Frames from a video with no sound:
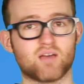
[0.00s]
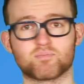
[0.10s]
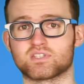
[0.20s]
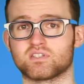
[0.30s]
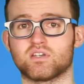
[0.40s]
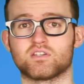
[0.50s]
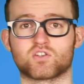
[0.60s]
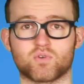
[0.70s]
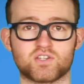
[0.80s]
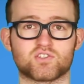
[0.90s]
apps,
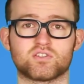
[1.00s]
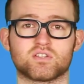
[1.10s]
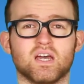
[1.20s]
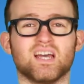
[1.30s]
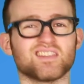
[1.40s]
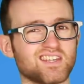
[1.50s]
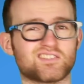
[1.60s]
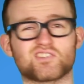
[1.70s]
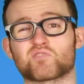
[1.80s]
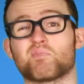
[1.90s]
integrations,
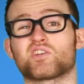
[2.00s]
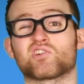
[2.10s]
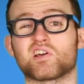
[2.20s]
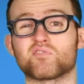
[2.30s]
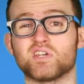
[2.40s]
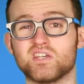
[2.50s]
things that just make your life